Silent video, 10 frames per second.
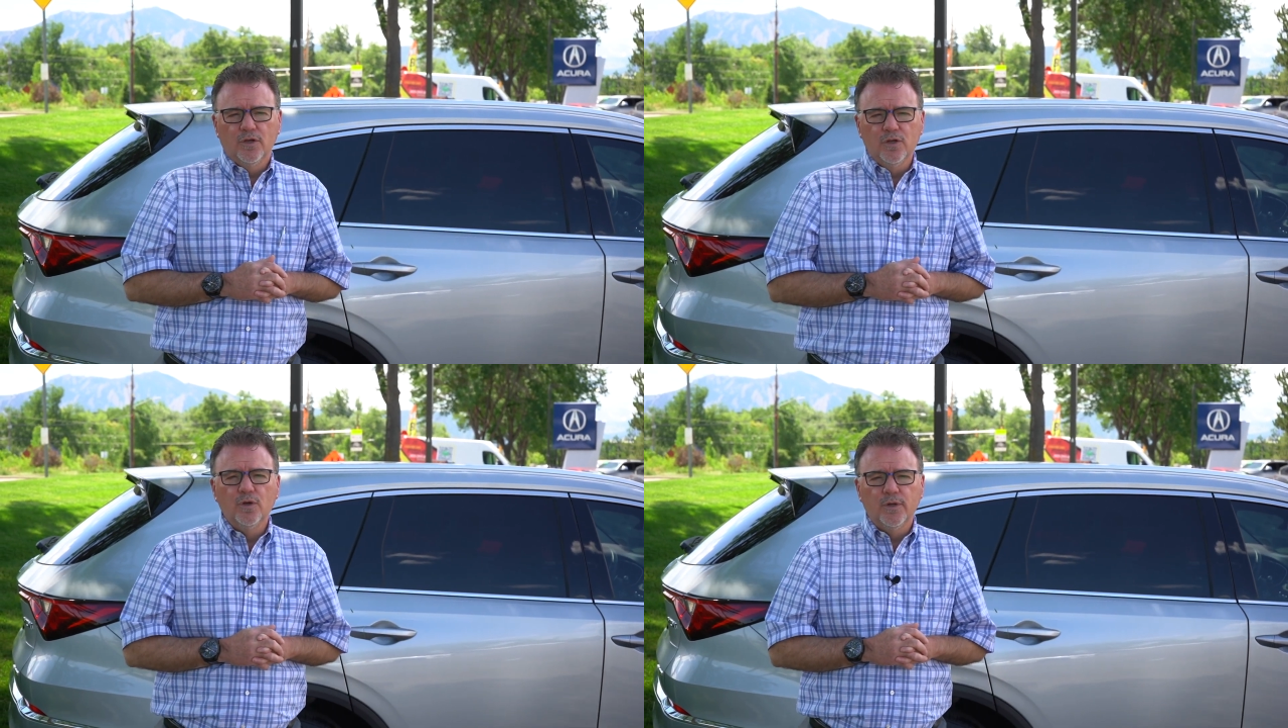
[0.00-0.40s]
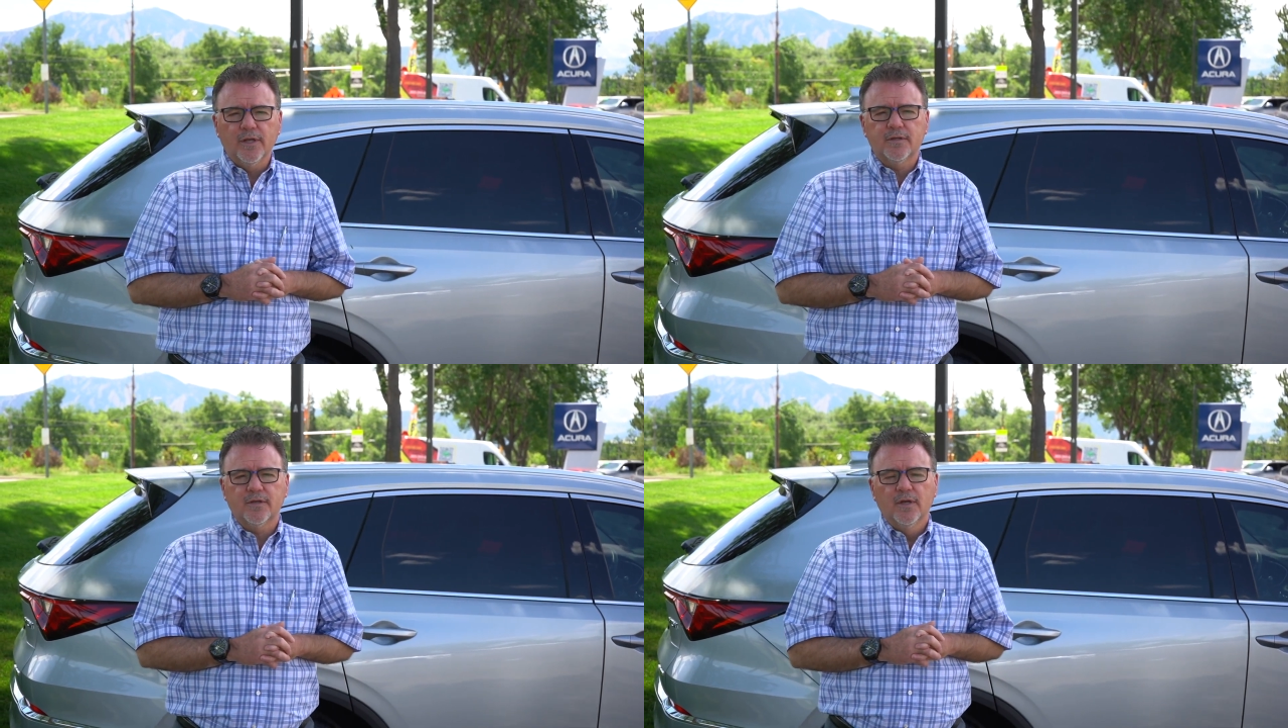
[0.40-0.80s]

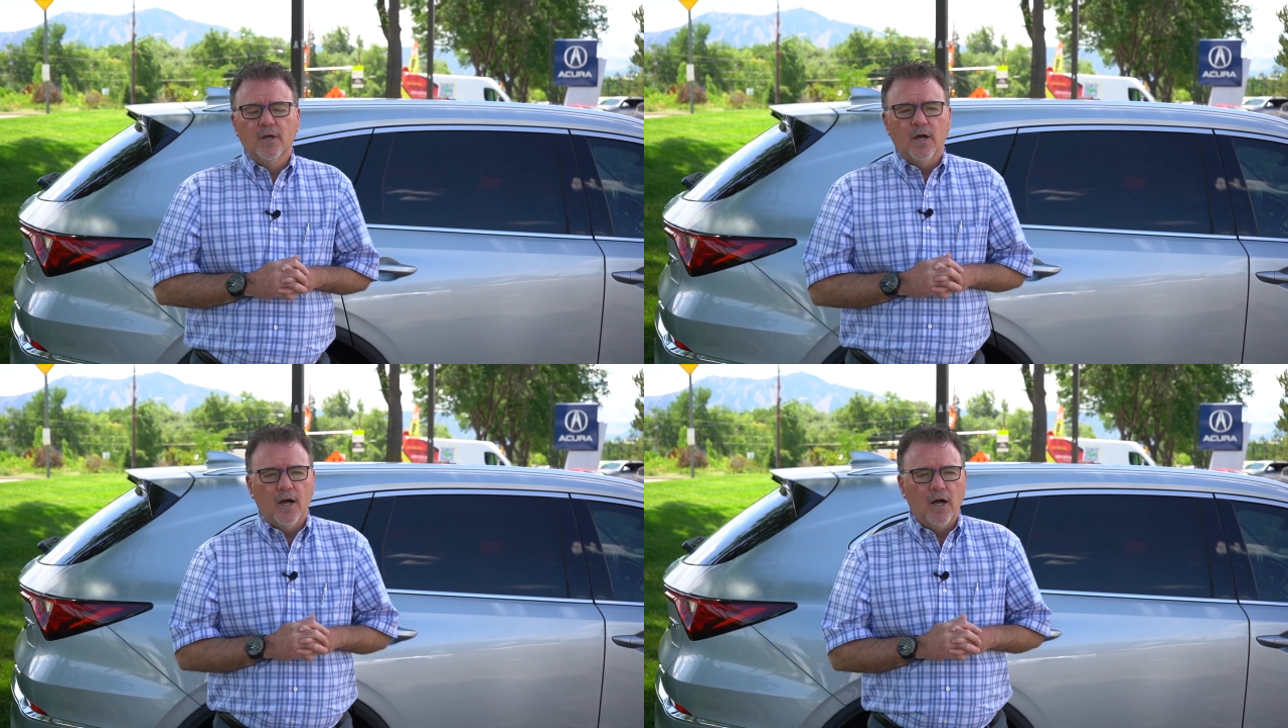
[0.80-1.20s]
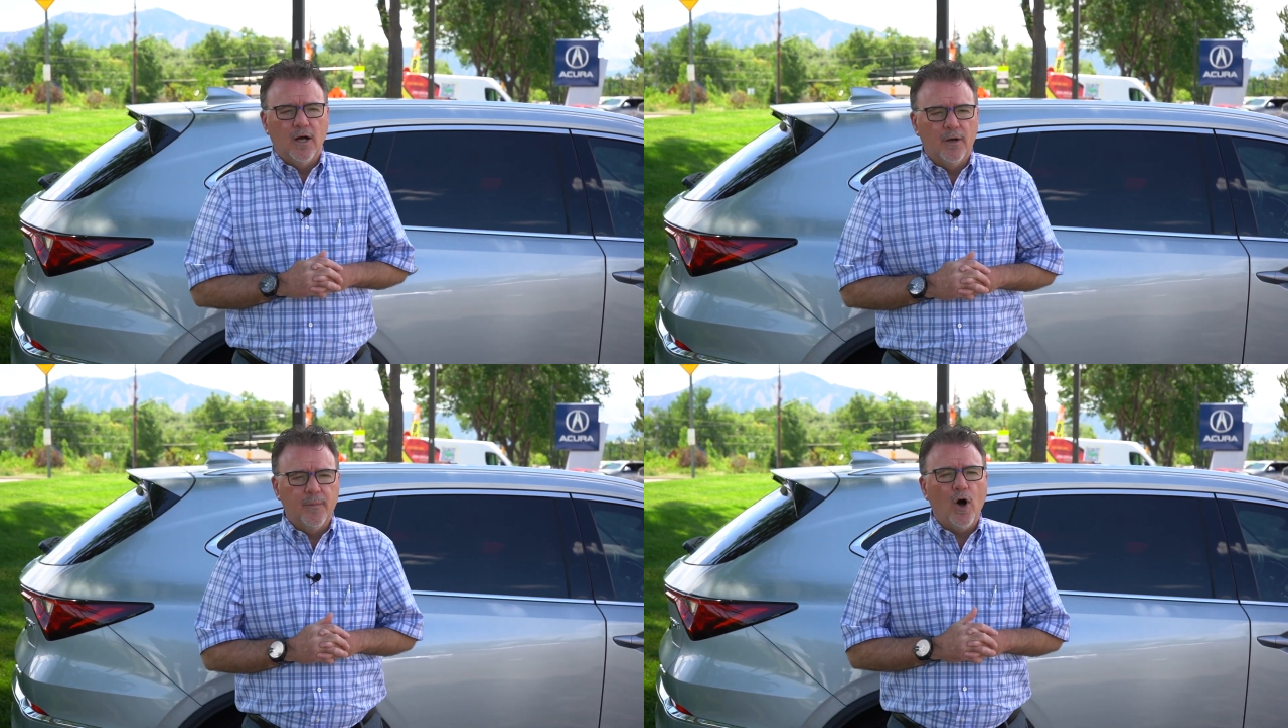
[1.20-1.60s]
unit
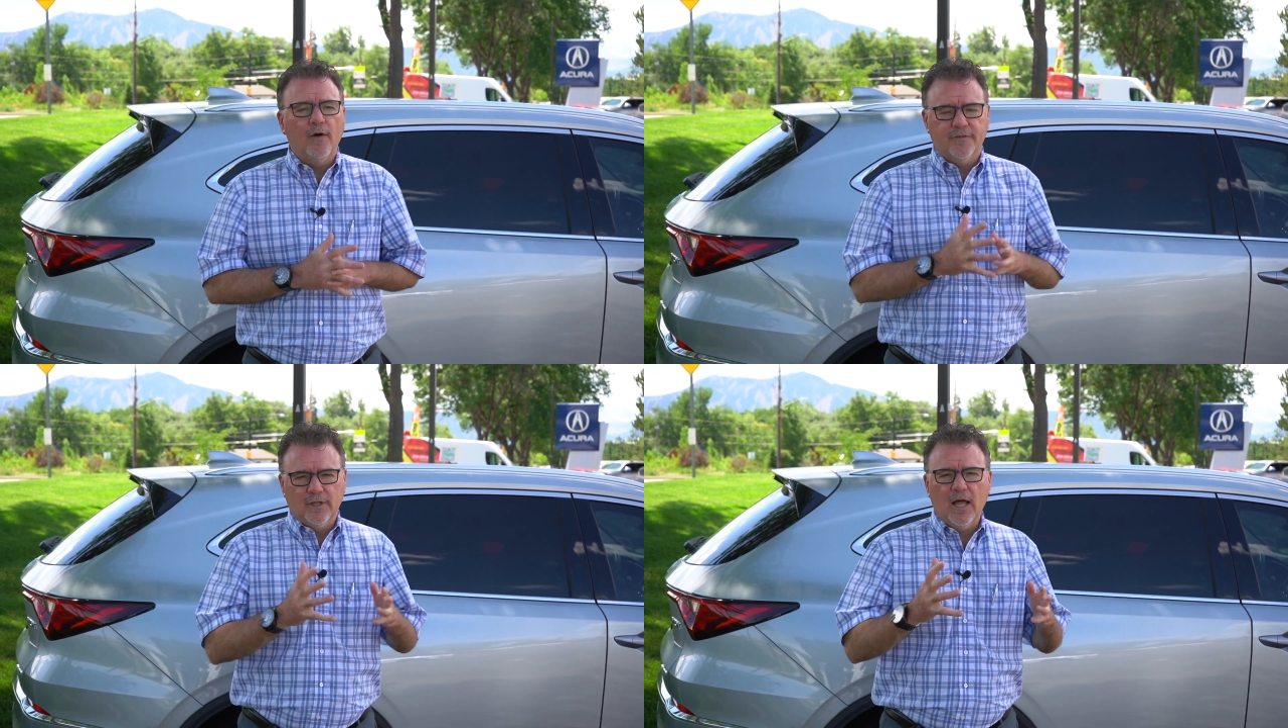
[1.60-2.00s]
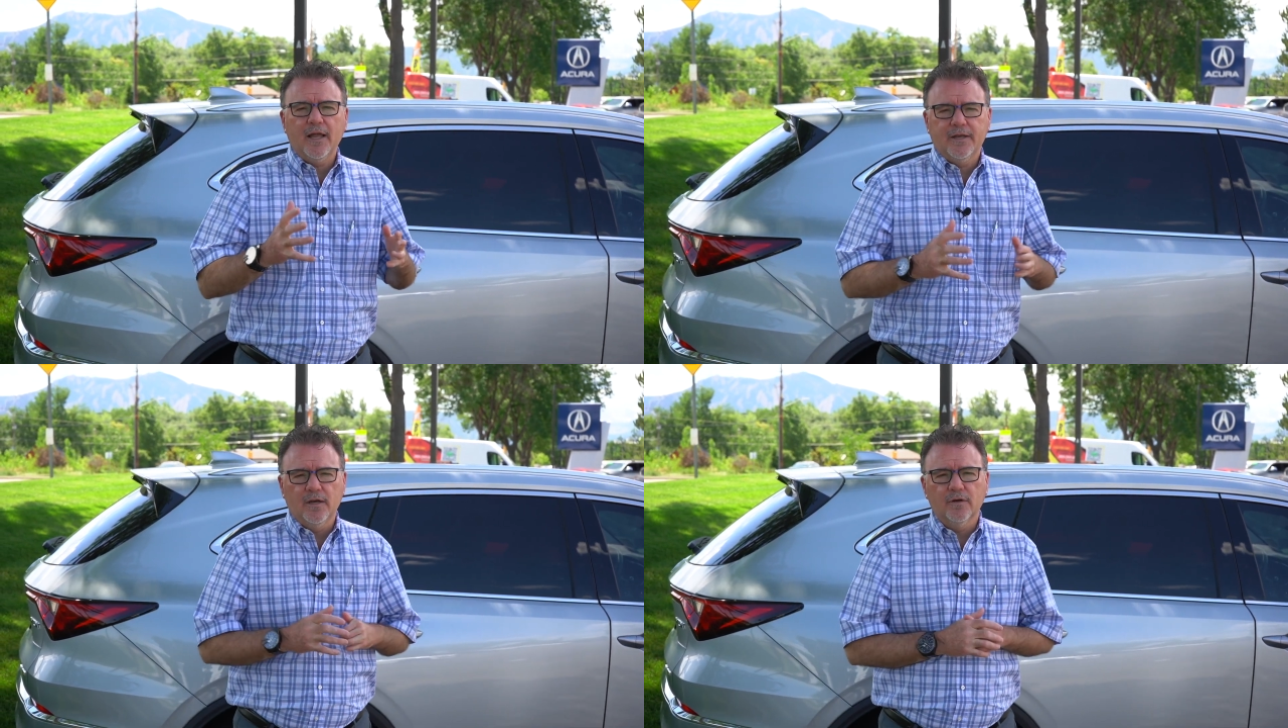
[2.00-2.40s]
off the
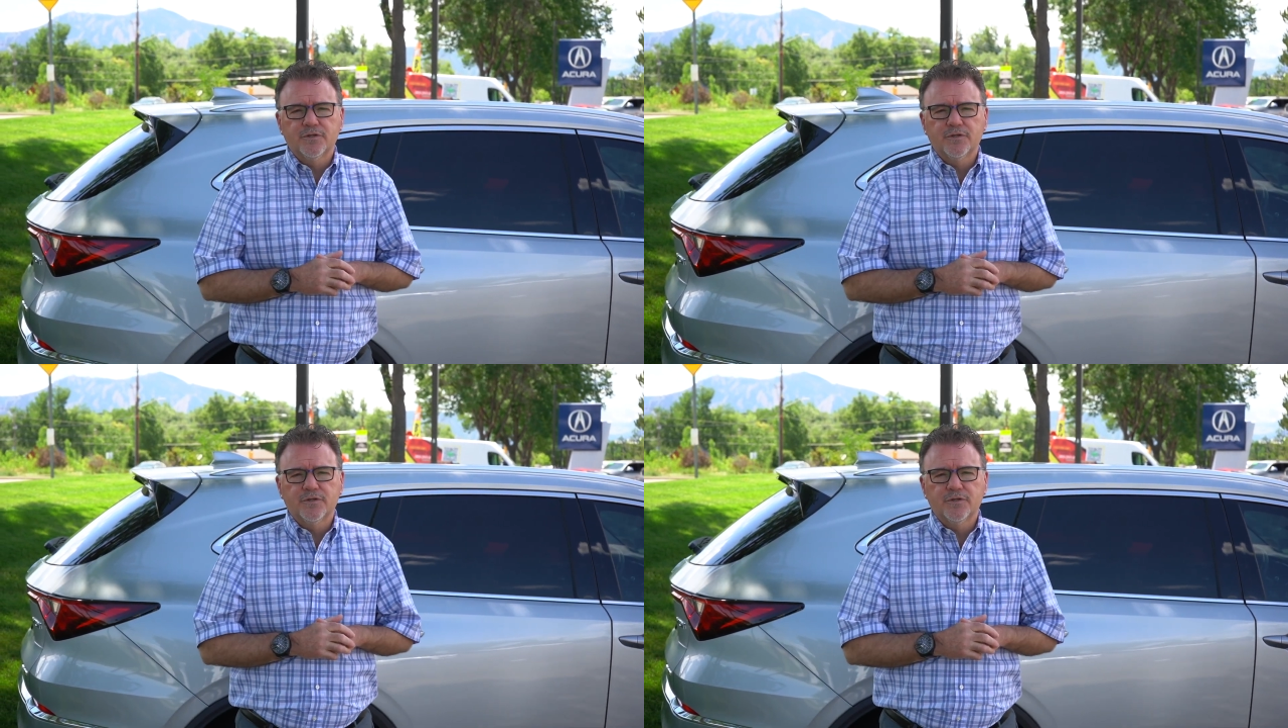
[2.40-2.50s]
lot here.